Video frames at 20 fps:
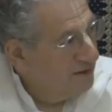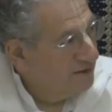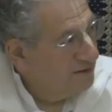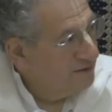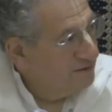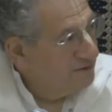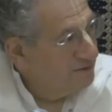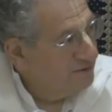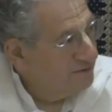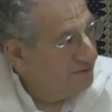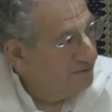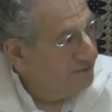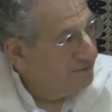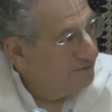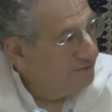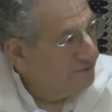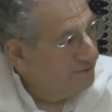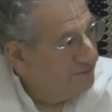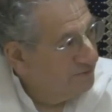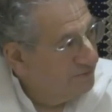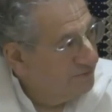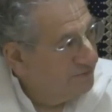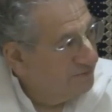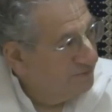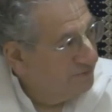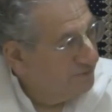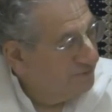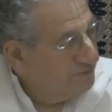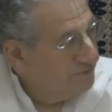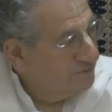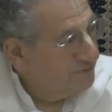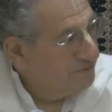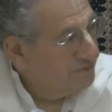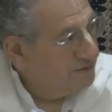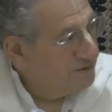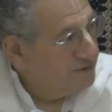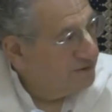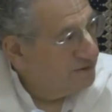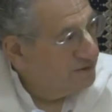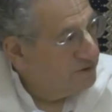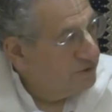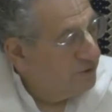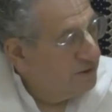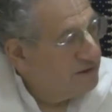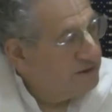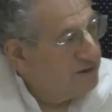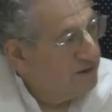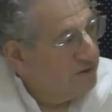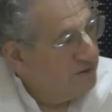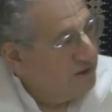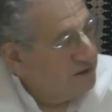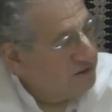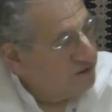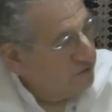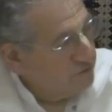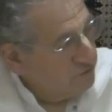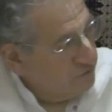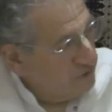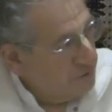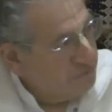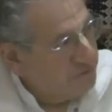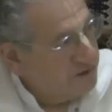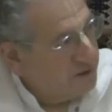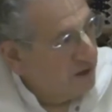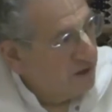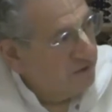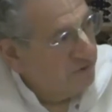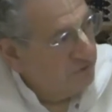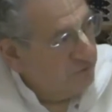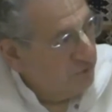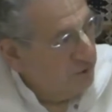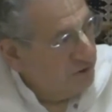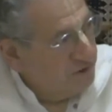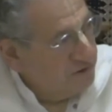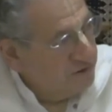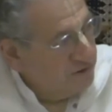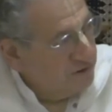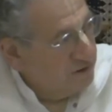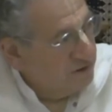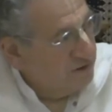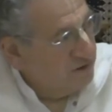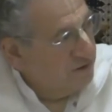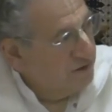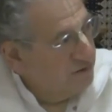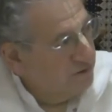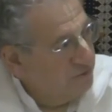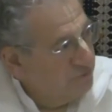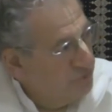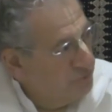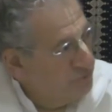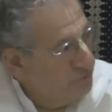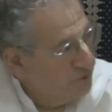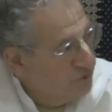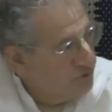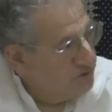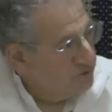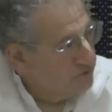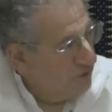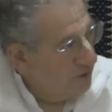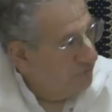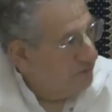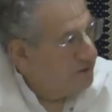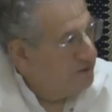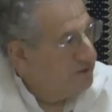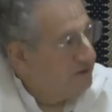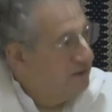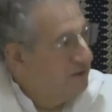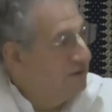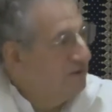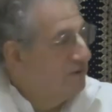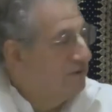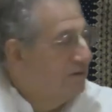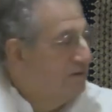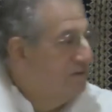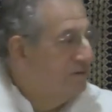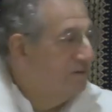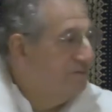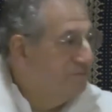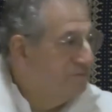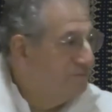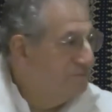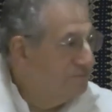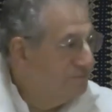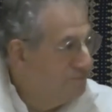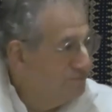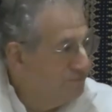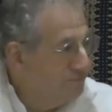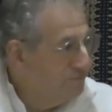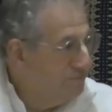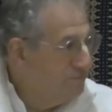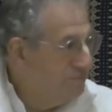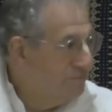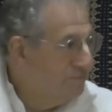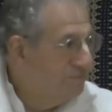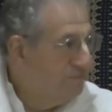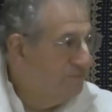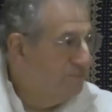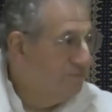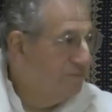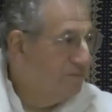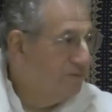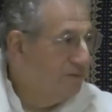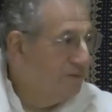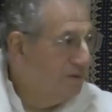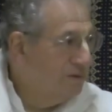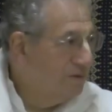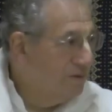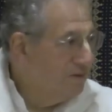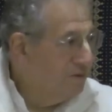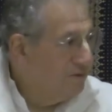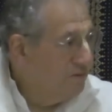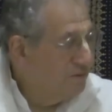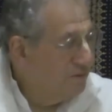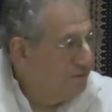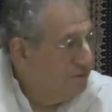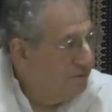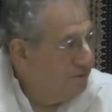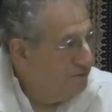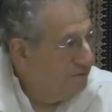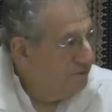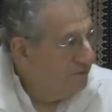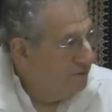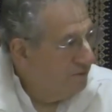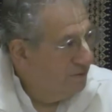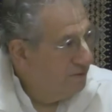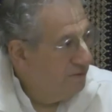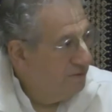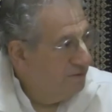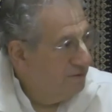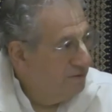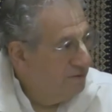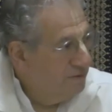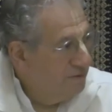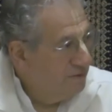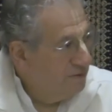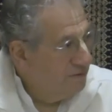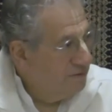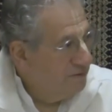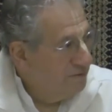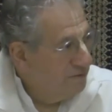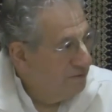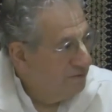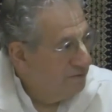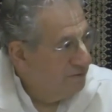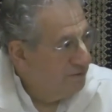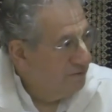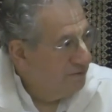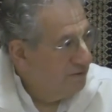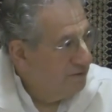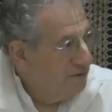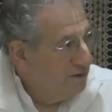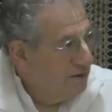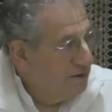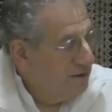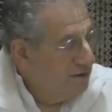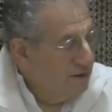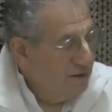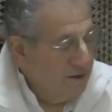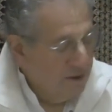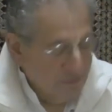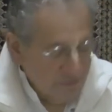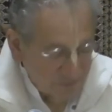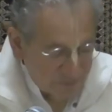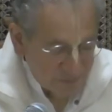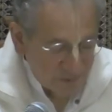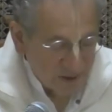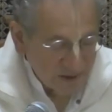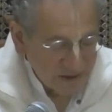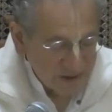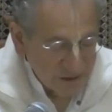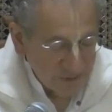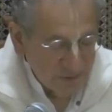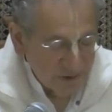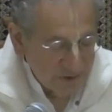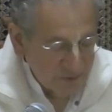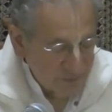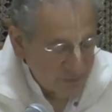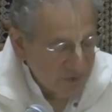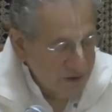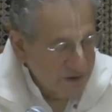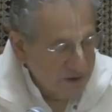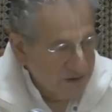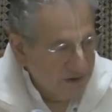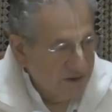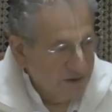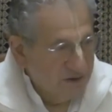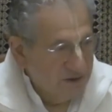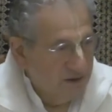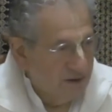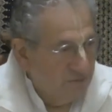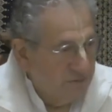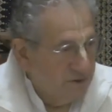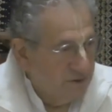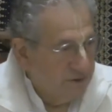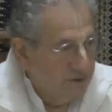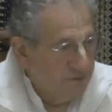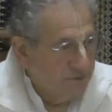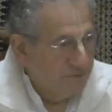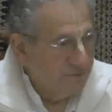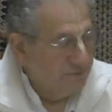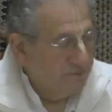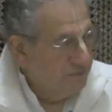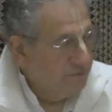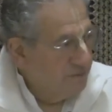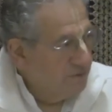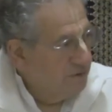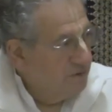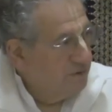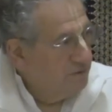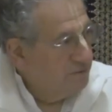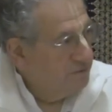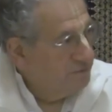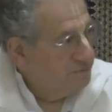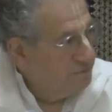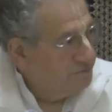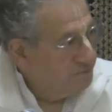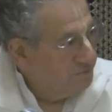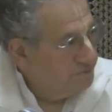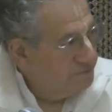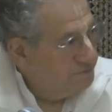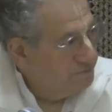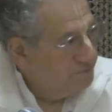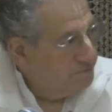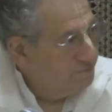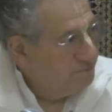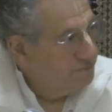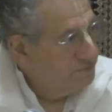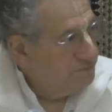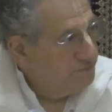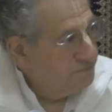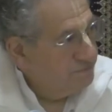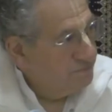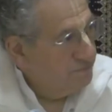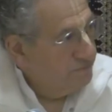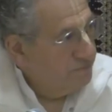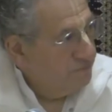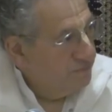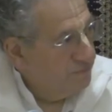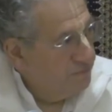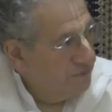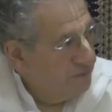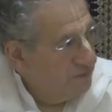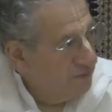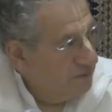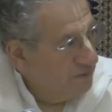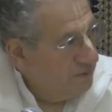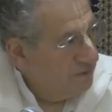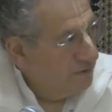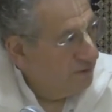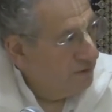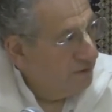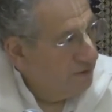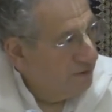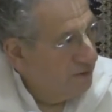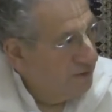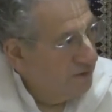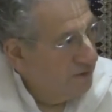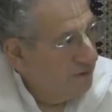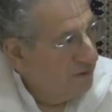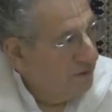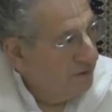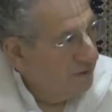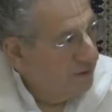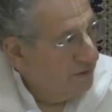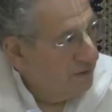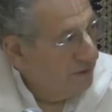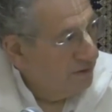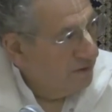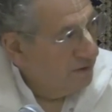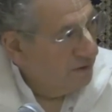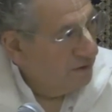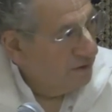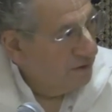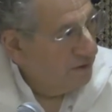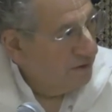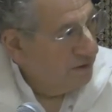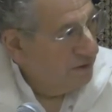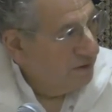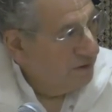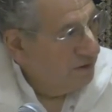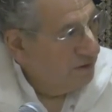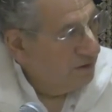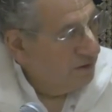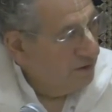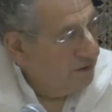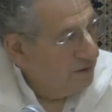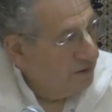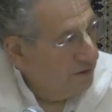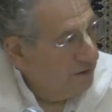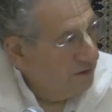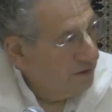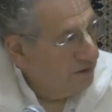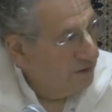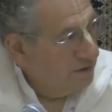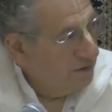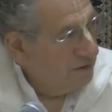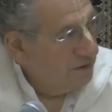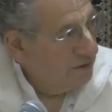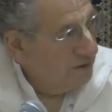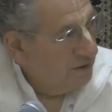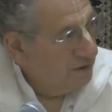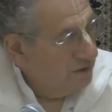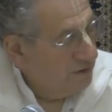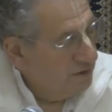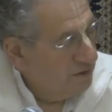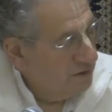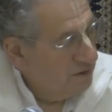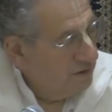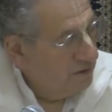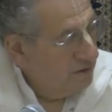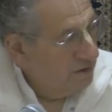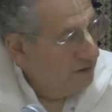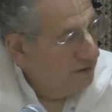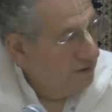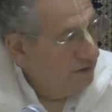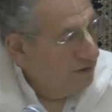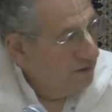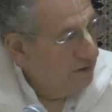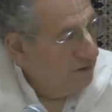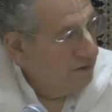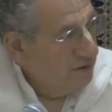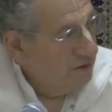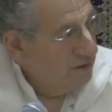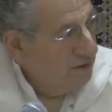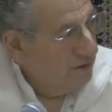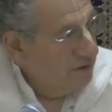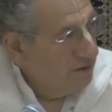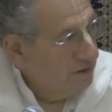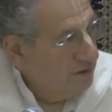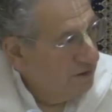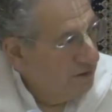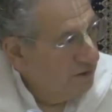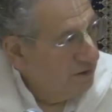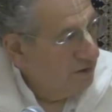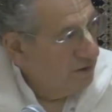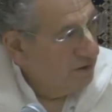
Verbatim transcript: that's what Prabhupada say. Prabhupada so it's, a, it's the flip side of what uh, uh-huh. uh-huh. Rupa uh-huh. Goswami is saying. Yeah, that makes sense. Familiarity br- uh, brings about contempt, yeah? Proximity breeds contempt. Proximity, okay. Yeah that's what Prabhupada says somewhere that um, sometimes